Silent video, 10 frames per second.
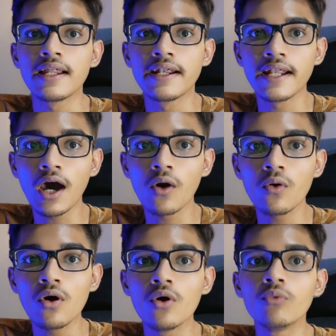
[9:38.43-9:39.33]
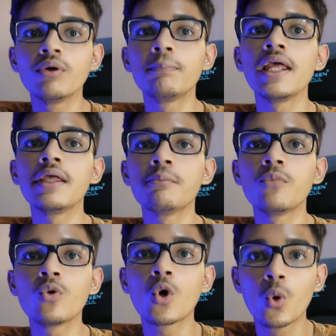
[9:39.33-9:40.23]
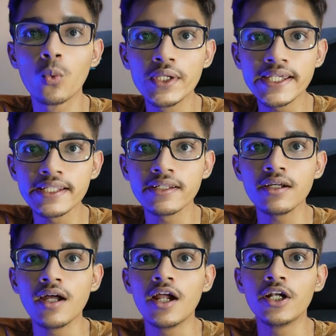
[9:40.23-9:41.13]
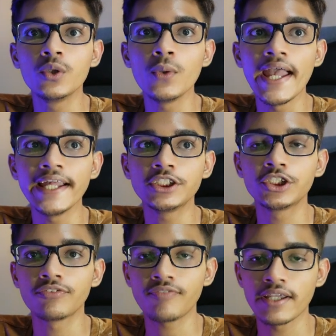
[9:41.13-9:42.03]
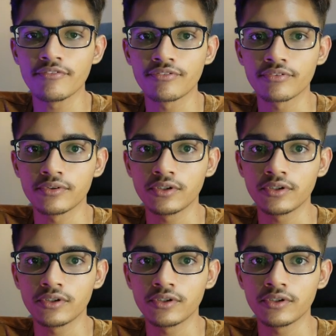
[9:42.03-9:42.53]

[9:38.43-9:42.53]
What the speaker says: Now we play the move queen to h5.